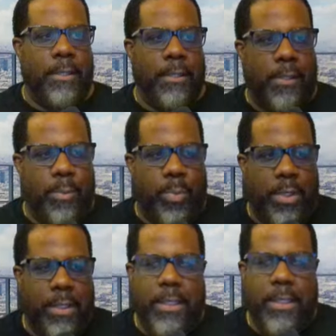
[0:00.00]
Go ahead and put
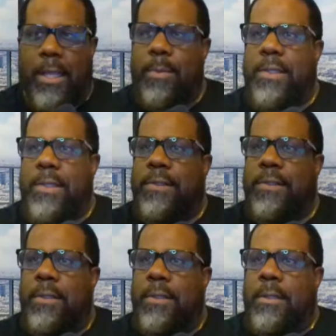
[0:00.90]
in the comments,
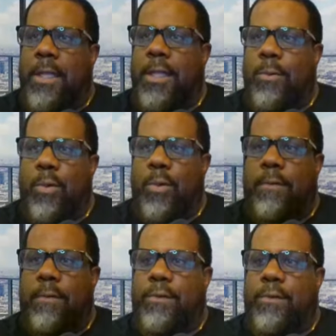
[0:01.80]
and we'll go
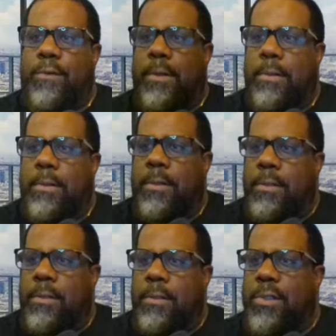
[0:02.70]
over to Twitter.
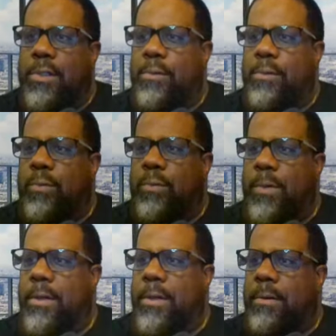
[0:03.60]
So
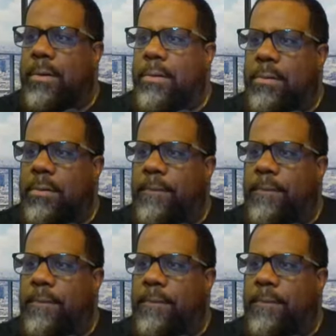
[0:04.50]
Twitter, don't